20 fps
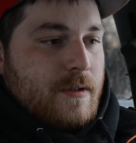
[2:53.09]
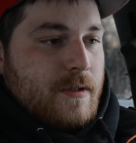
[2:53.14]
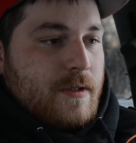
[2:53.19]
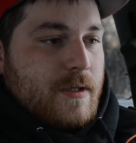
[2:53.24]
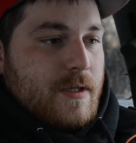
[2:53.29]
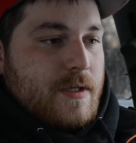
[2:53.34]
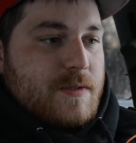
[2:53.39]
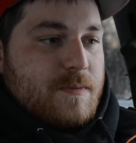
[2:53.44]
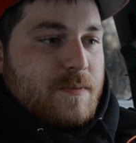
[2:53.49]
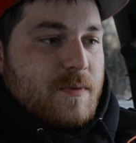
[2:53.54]

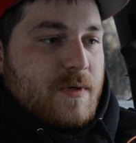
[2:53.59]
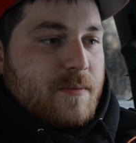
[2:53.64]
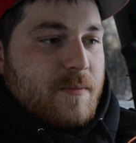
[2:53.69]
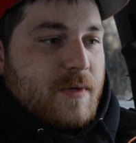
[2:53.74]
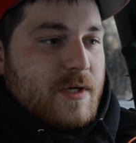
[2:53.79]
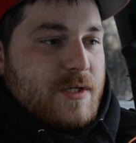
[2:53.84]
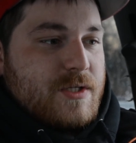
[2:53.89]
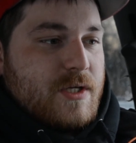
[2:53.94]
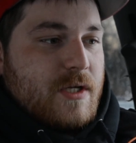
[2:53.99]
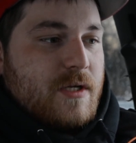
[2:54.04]
that's pretty
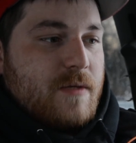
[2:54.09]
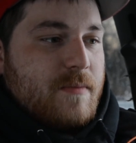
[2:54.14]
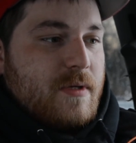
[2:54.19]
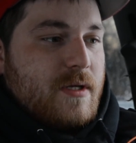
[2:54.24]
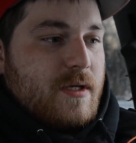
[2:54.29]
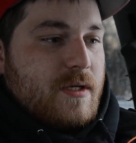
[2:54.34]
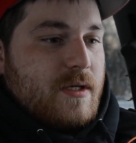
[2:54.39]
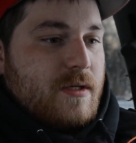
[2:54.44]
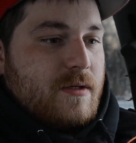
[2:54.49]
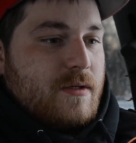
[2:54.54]
much going to
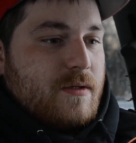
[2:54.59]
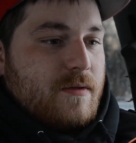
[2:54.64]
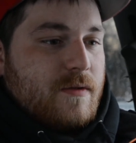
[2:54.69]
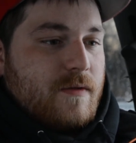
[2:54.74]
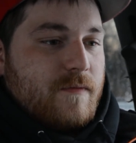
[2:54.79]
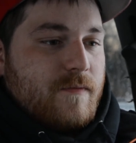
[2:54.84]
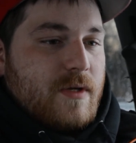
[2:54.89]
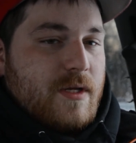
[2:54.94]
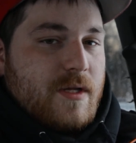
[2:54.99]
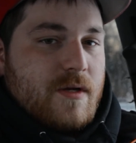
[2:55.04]
be
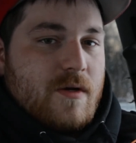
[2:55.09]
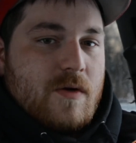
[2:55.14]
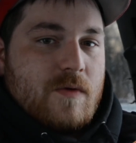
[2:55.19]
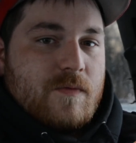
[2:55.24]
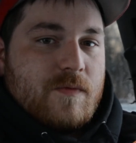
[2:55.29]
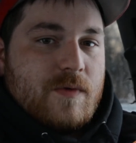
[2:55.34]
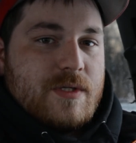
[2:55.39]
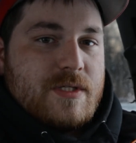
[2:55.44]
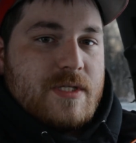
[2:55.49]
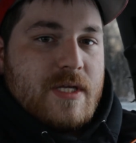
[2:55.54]
the video
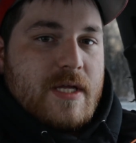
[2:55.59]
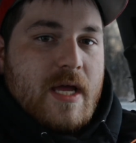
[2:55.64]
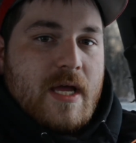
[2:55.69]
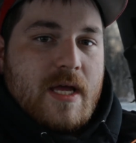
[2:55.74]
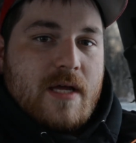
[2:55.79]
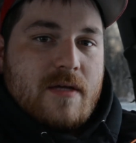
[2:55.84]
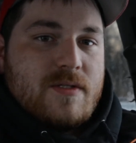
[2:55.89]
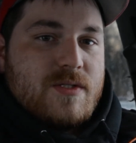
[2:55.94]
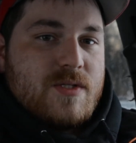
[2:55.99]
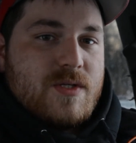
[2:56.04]
for
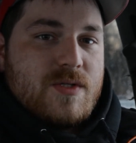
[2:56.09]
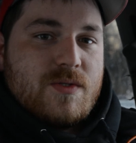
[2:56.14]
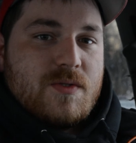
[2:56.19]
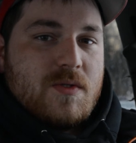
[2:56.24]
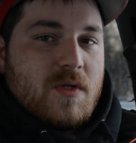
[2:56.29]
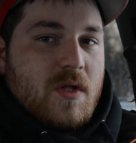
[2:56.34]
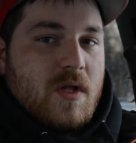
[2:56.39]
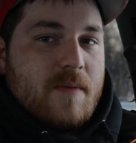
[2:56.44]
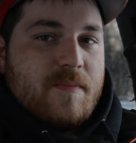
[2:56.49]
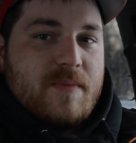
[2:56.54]
today. It's just a
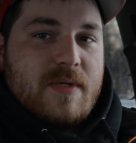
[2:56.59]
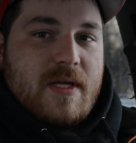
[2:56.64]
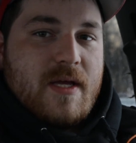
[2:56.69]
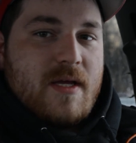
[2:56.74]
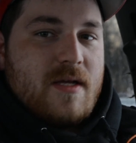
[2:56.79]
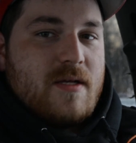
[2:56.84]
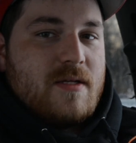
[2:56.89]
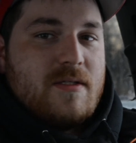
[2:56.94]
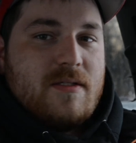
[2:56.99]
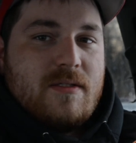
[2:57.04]
little
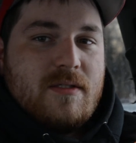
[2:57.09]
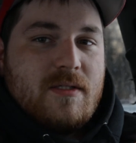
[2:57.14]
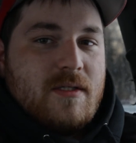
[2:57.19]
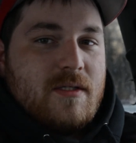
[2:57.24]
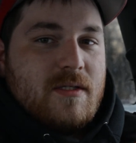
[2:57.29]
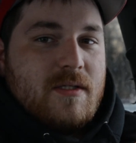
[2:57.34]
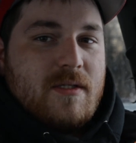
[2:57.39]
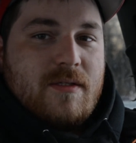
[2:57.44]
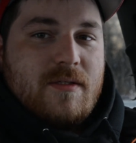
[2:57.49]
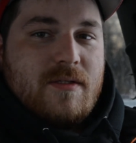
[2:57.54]
update
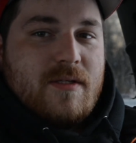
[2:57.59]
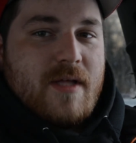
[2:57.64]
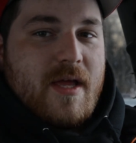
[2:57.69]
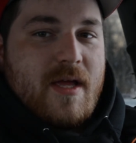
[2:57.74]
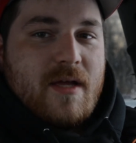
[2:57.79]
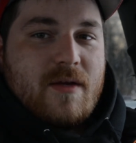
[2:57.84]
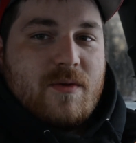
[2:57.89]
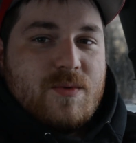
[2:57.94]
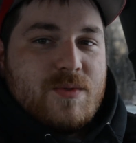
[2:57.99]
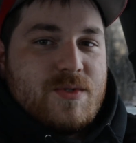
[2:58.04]
the
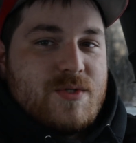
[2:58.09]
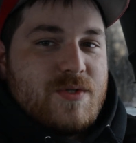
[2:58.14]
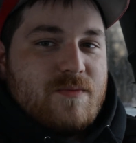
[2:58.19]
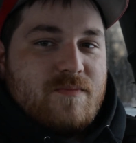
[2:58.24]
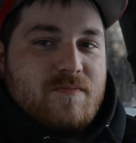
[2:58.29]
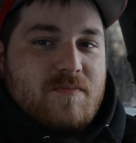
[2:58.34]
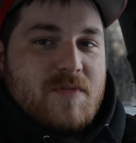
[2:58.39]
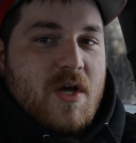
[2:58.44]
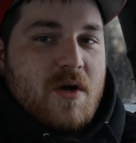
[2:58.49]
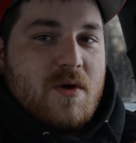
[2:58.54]
ankles
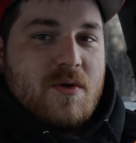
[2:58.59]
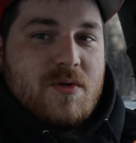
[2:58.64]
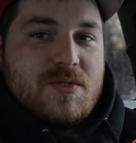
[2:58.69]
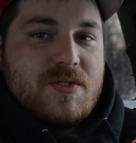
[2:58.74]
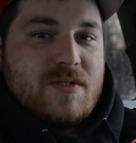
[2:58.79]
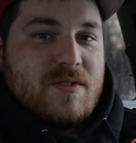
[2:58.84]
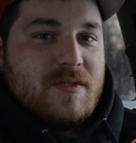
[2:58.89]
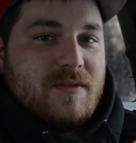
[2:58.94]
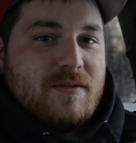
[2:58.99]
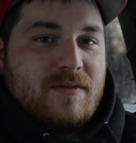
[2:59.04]

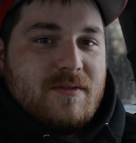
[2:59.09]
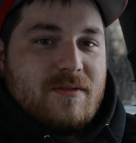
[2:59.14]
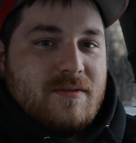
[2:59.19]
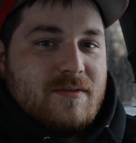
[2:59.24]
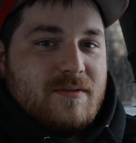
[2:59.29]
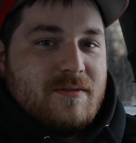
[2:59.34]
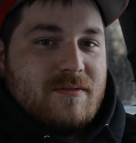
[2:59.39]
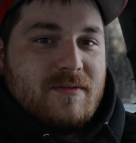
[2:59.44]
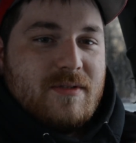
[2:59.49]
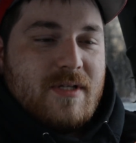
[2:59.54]
toast.
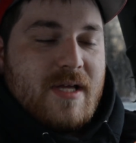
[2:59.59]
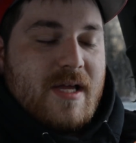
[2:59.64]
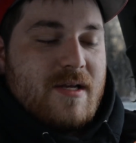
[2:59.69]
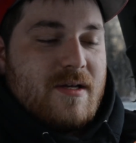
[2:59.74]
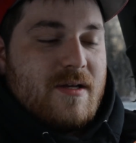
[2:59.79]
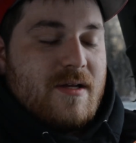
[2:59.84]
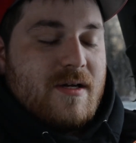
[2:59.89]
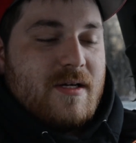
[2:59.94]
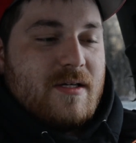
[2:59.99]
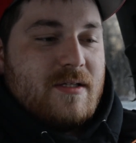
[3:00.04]

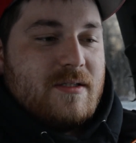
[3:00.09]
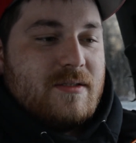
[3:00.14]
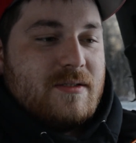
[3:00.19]
And, uh,